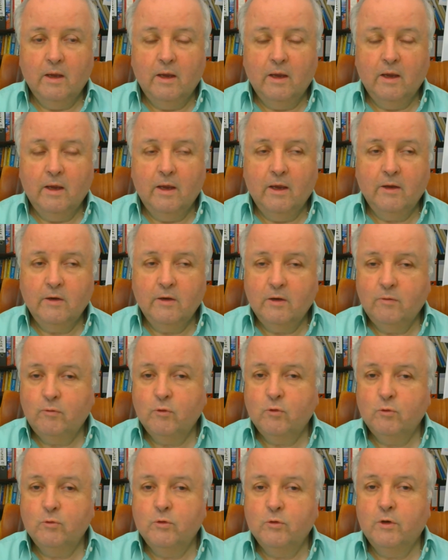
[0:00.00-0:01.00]
And if
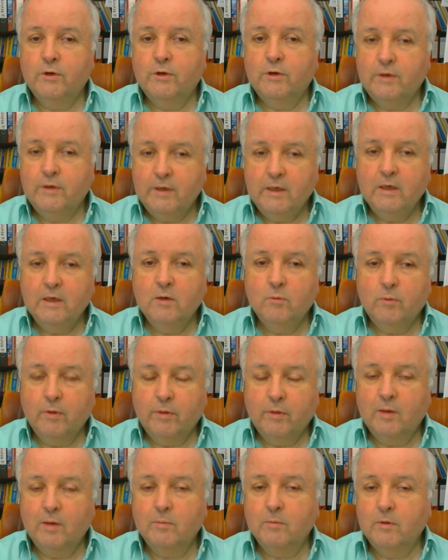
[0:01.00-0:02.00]
you do not deal
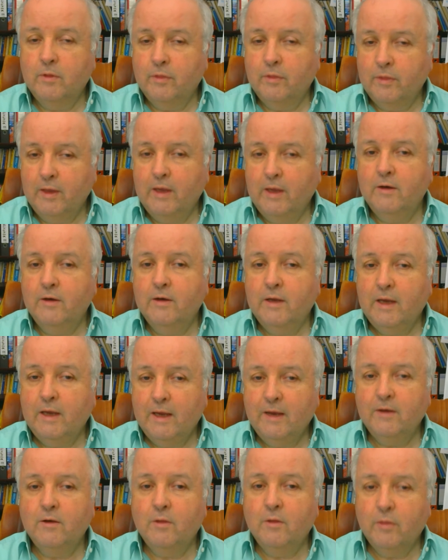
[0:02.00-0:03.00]
with them then
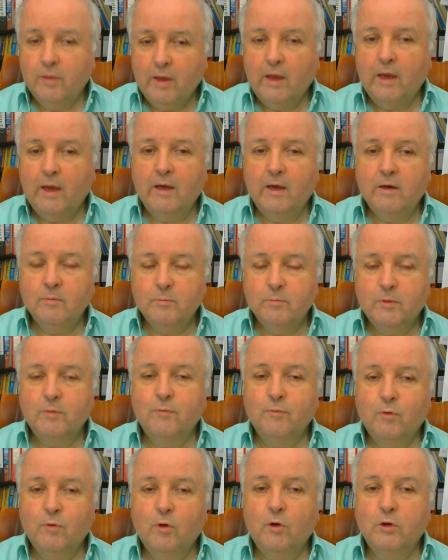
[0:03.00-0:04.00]
and there,
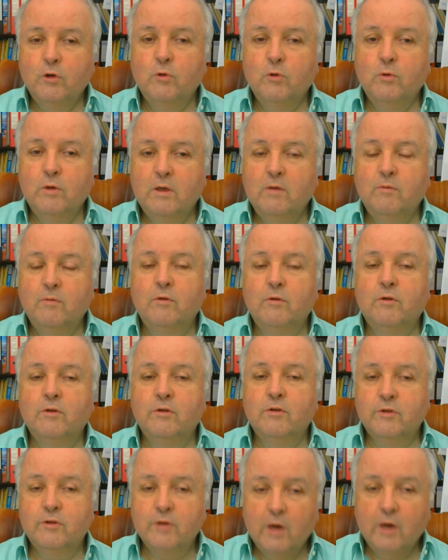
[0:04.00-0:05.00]
before you even
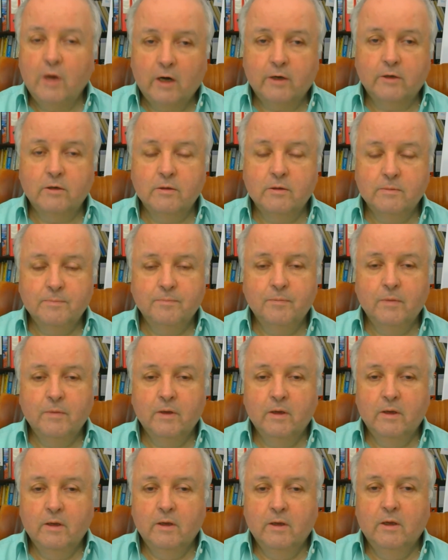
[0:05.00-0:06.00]
start,
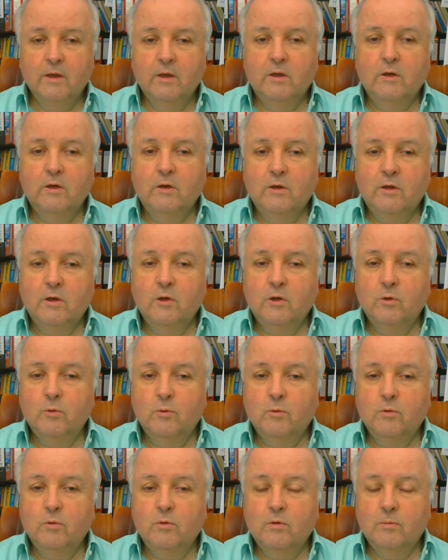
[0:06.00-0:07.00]

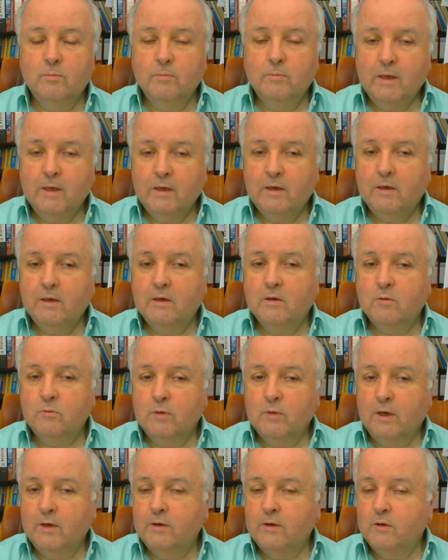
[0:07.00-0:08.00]
you may
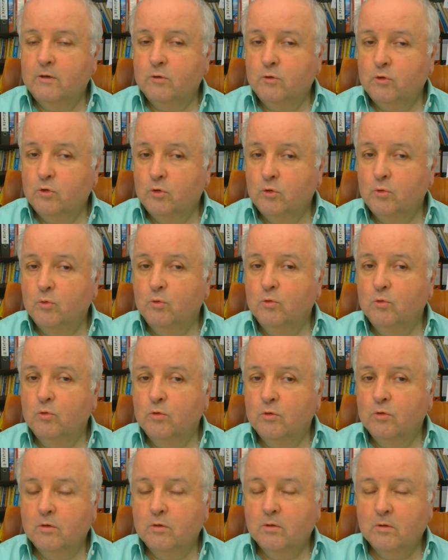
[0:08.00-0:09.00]
run into 2
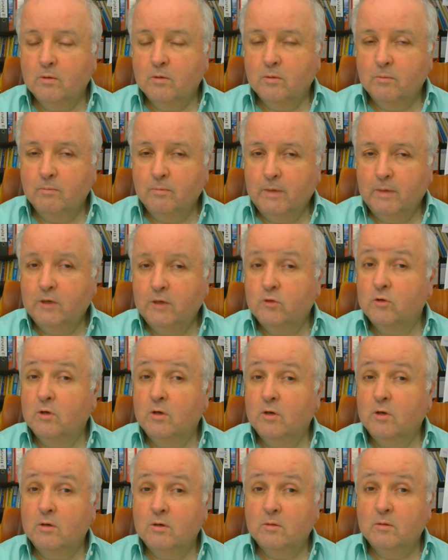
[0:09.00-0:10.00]
major
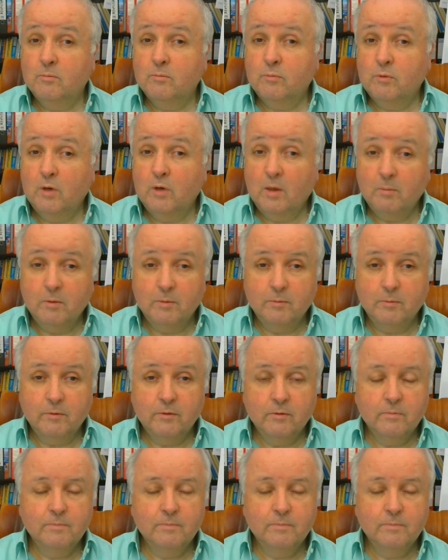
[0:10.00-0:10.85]
problems.